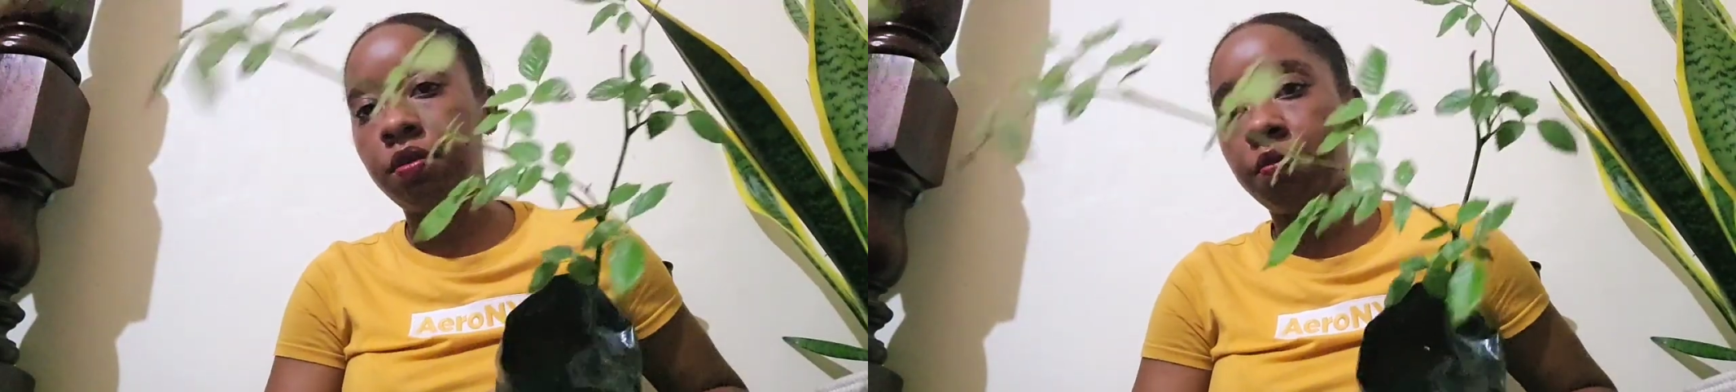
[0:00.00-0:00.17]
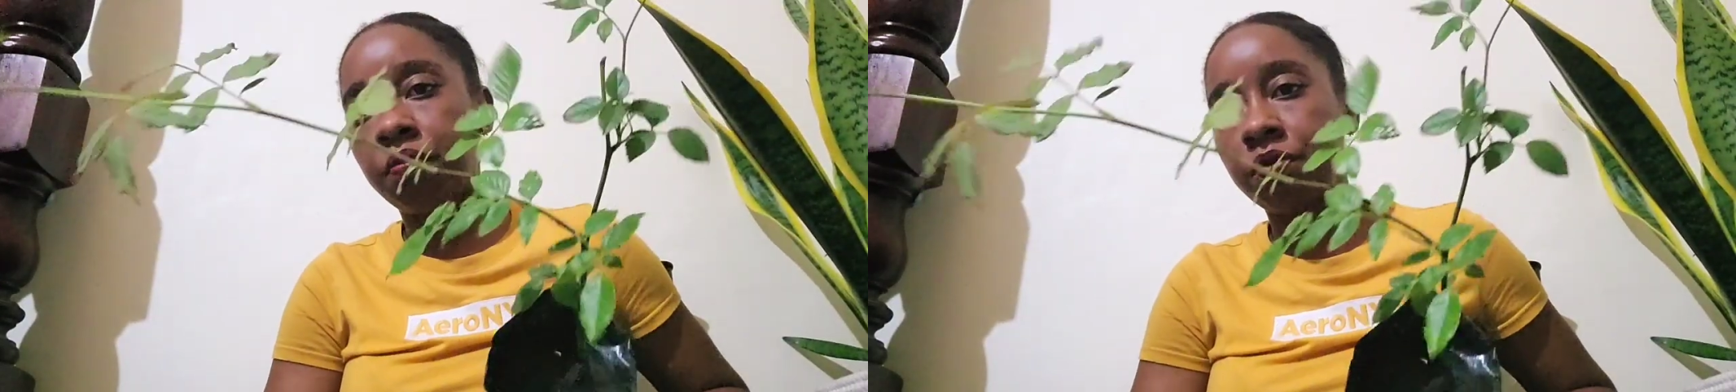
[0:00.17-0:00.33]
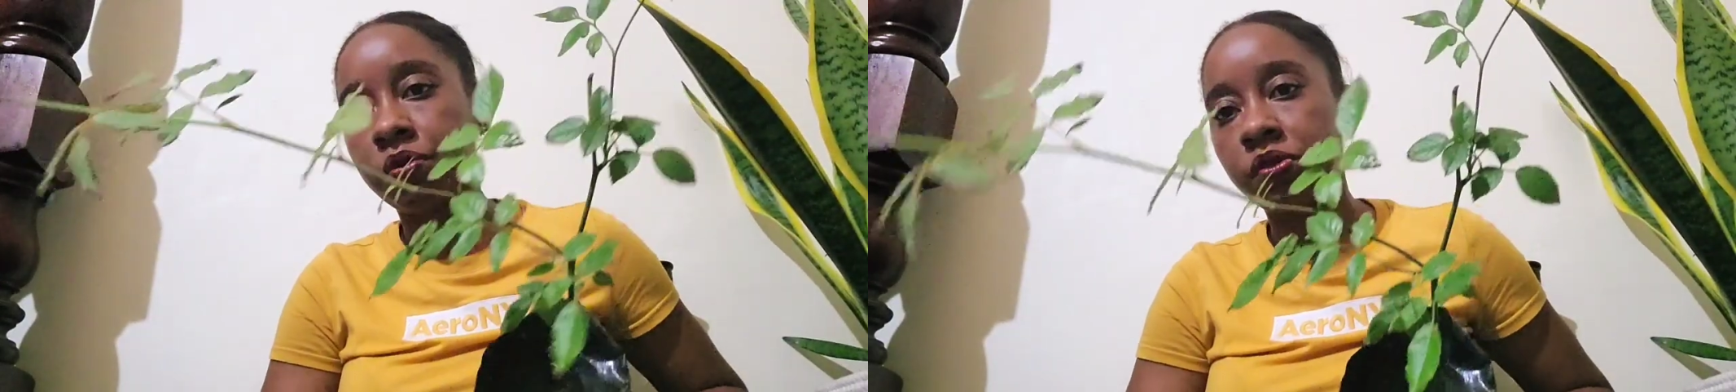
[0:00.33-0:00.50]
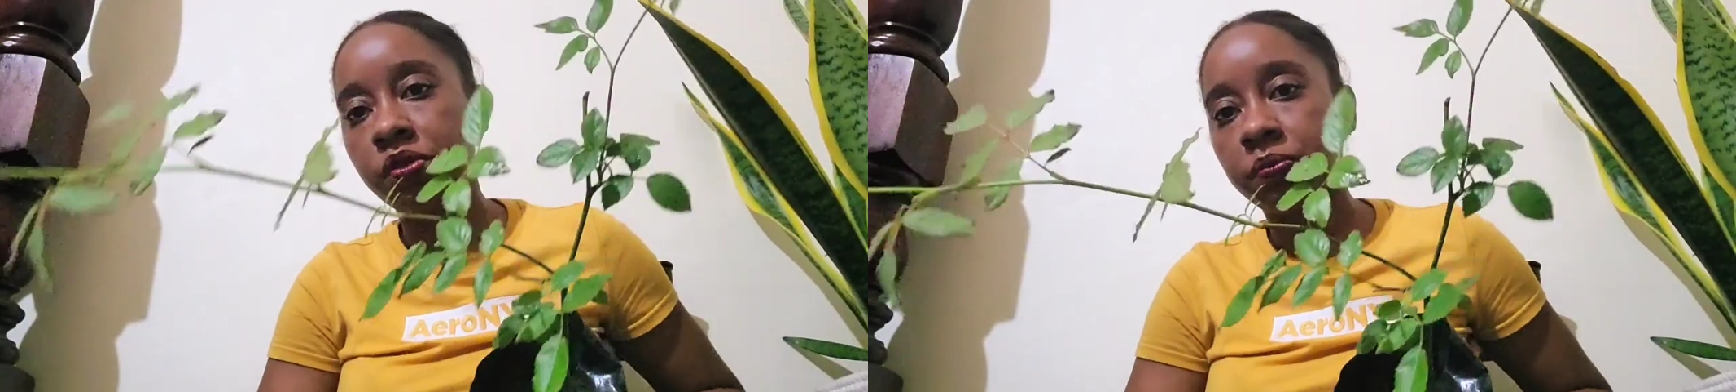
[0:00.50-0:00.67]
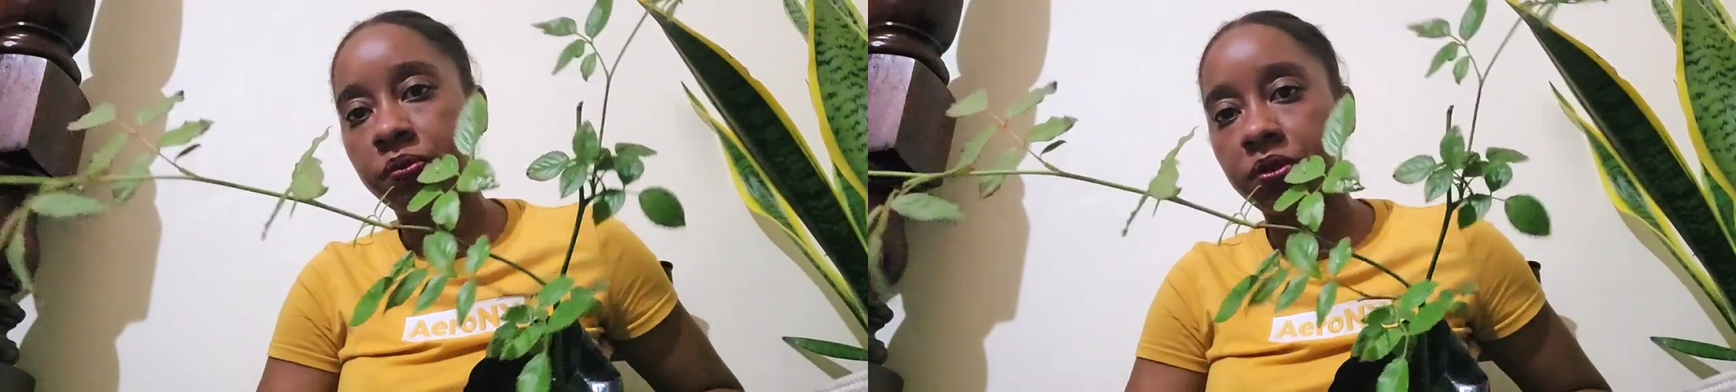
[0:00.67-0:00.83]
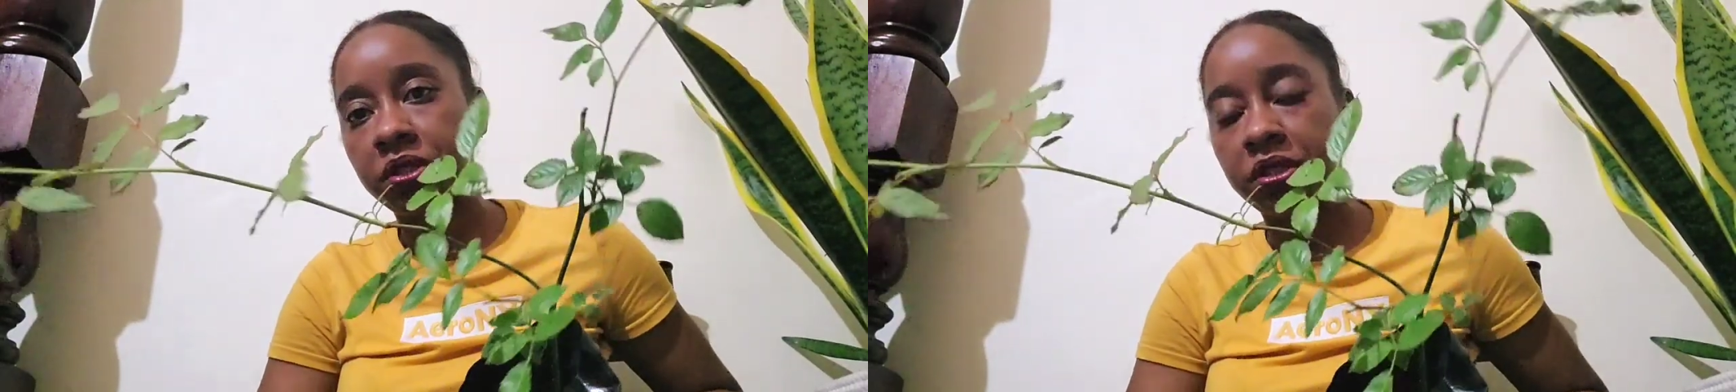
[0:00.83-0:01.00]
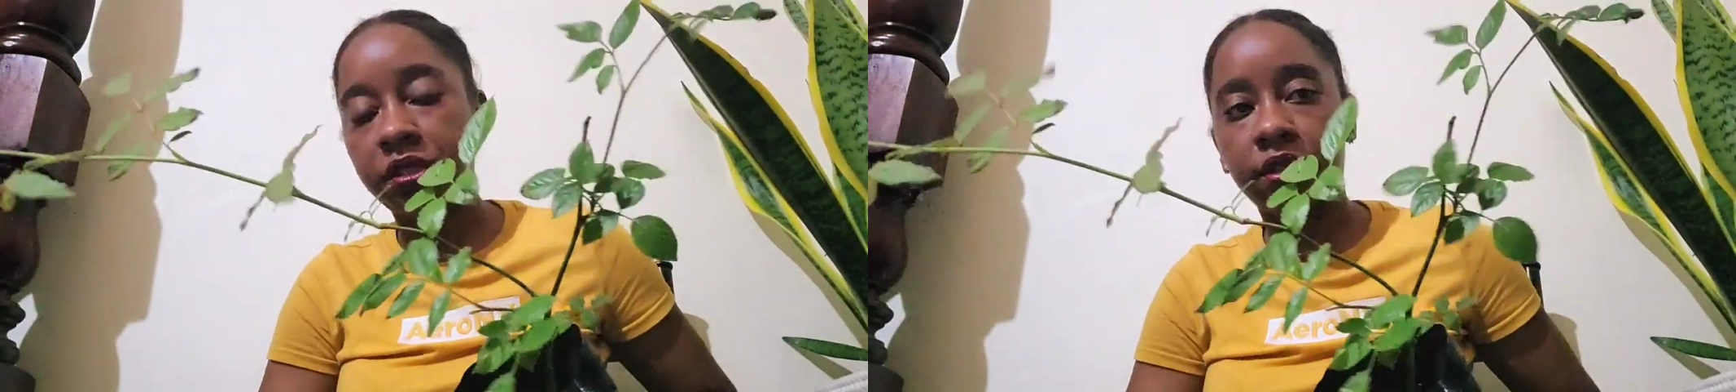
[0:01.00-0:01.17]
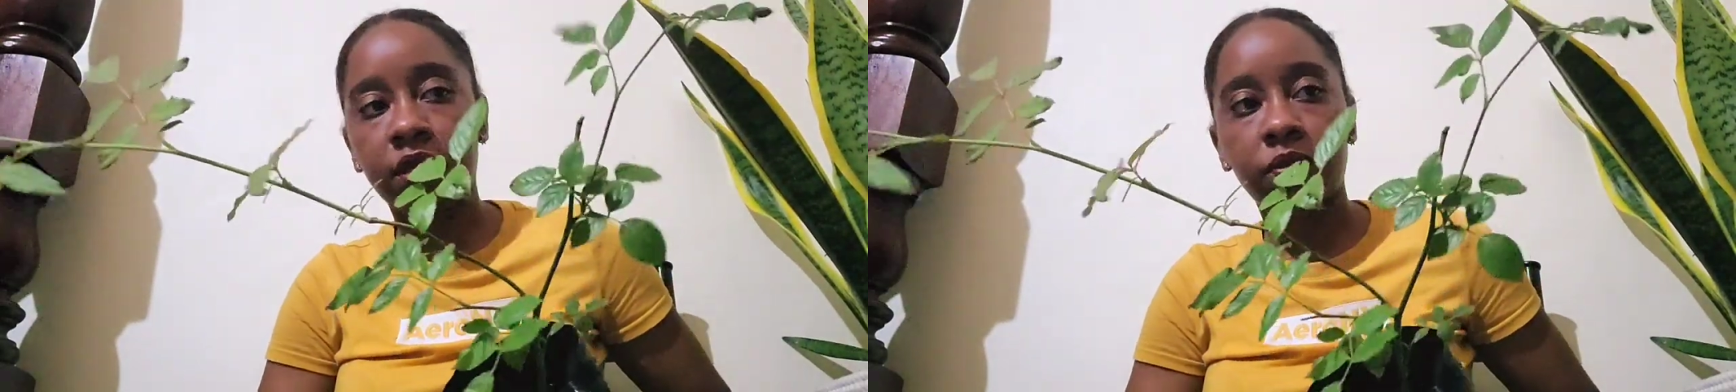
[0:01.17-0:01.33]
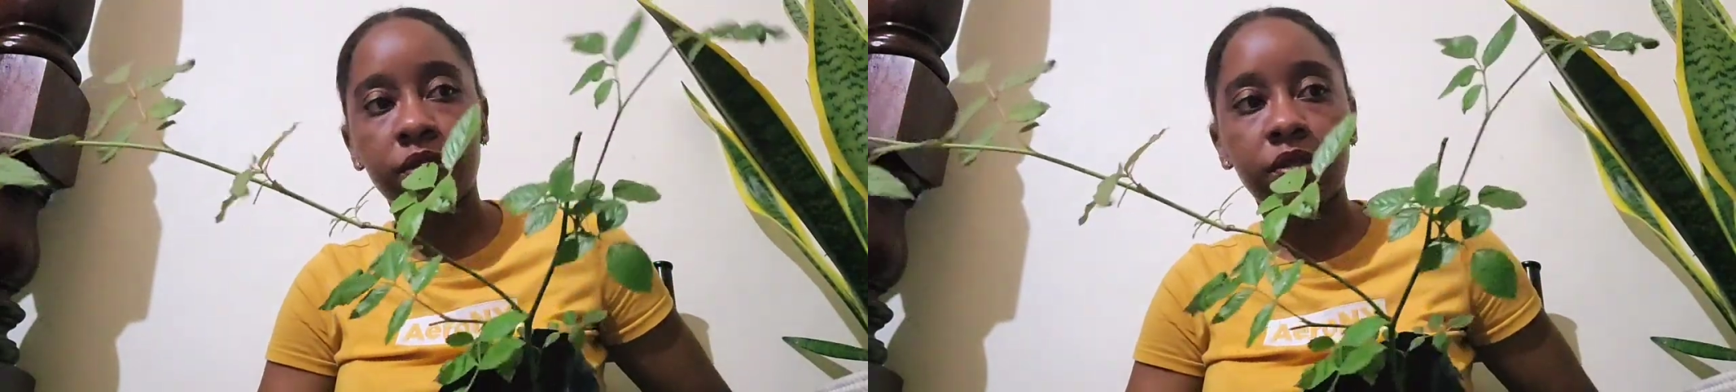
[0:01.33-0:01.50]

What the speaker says: rose bush that I was